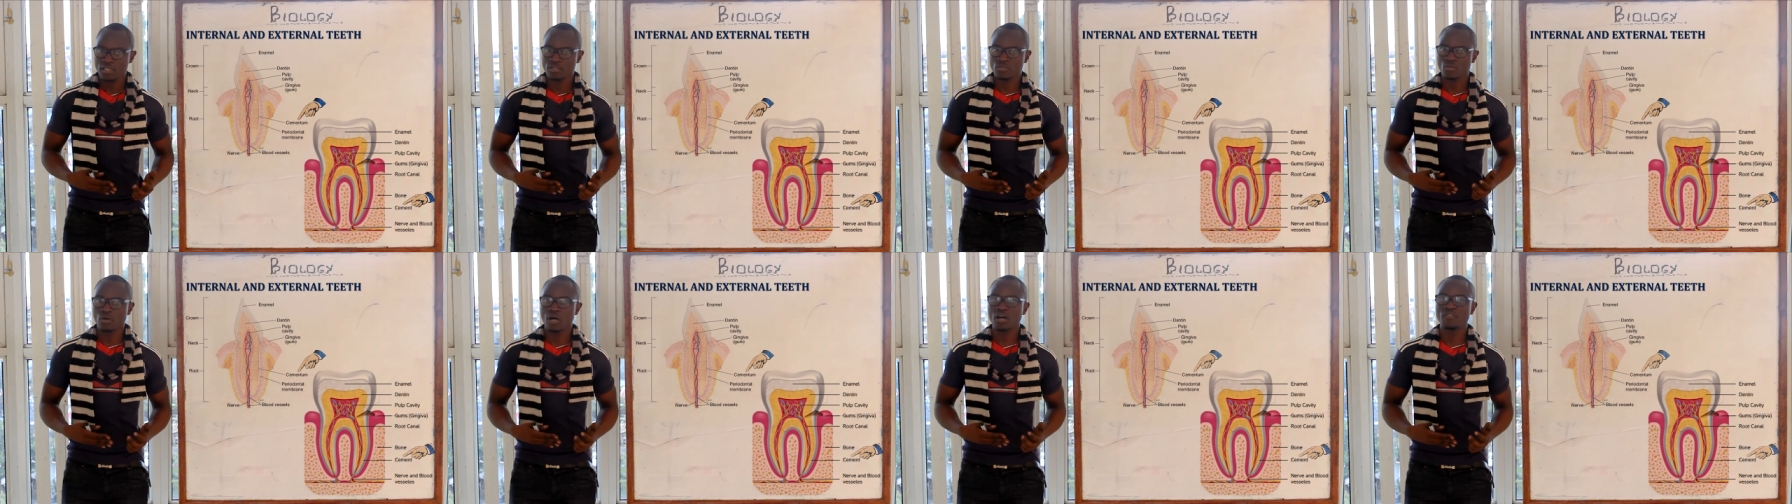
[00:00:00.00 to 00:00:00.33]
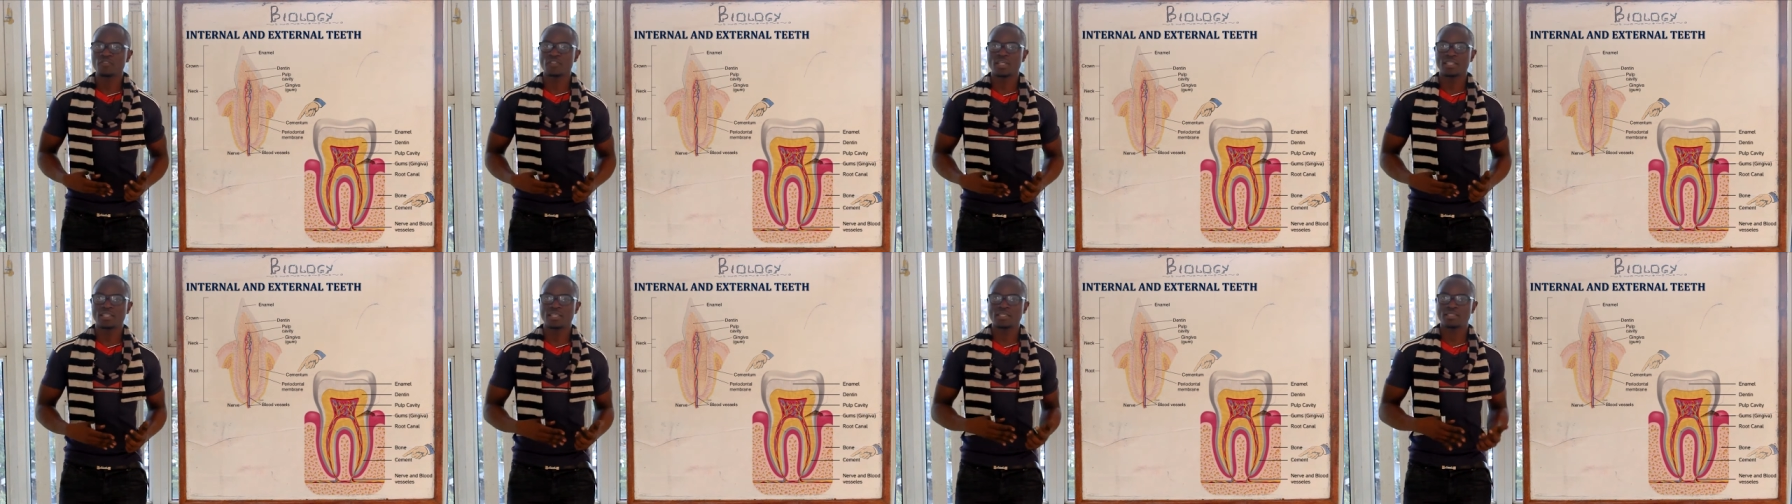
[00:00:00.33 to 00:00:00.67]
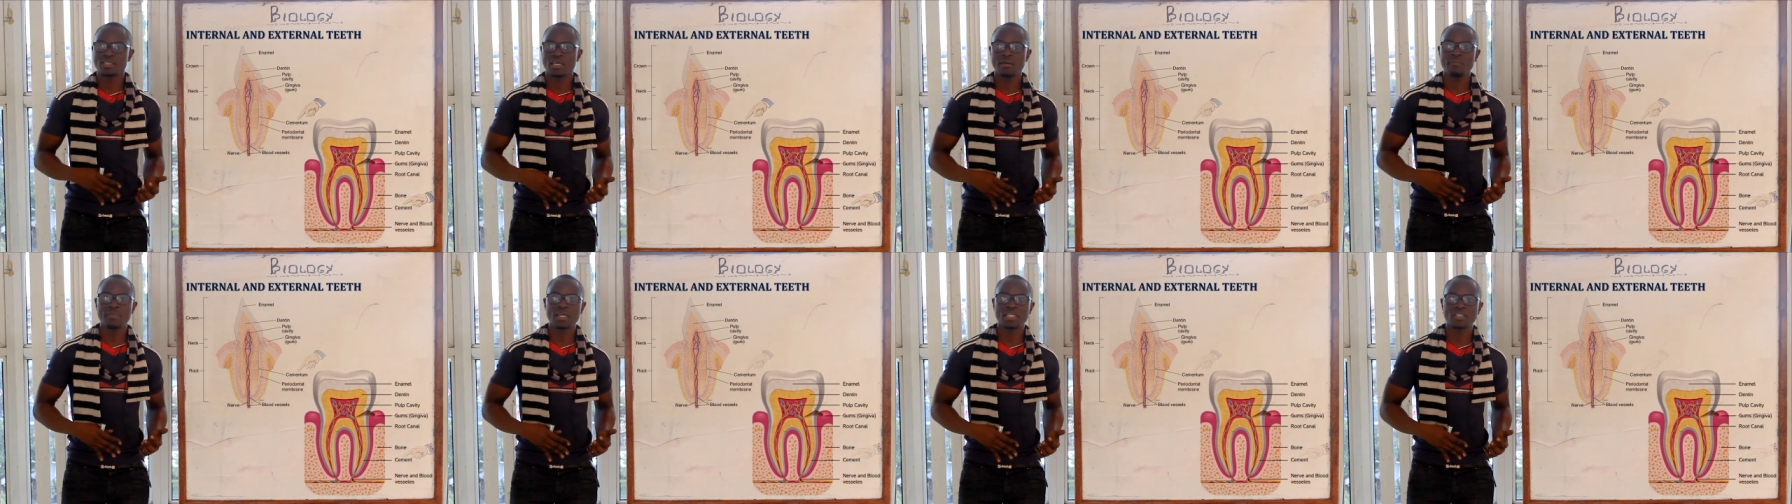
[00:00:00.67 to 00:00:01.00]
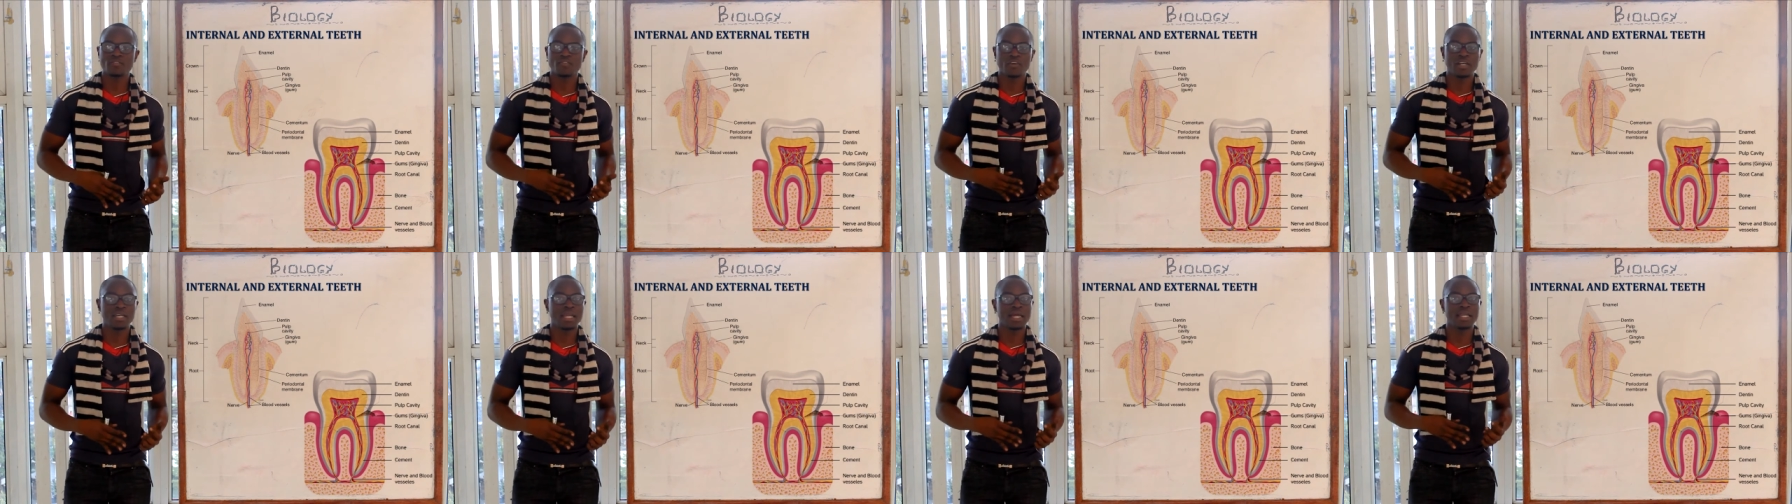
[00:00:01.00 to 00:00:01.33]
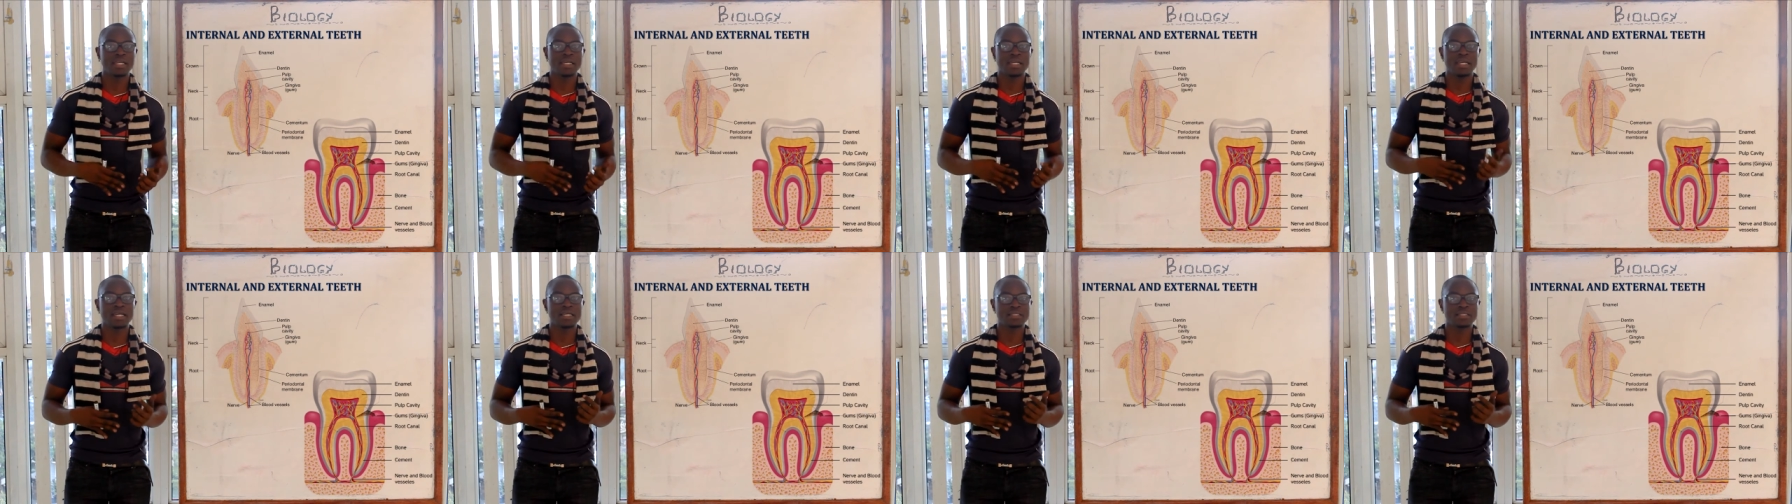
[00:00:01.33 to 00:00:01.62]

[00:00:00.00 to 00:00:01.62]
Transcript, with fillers: So after the cement, finally,